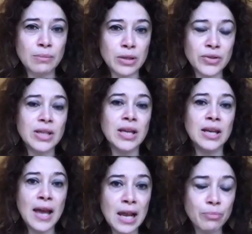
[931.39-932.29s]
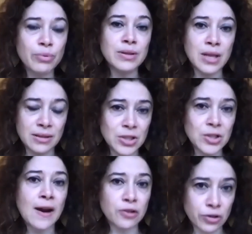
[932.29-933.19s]
because it can help with that
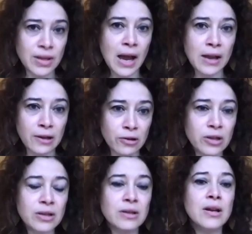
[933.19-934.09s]
structured dialogue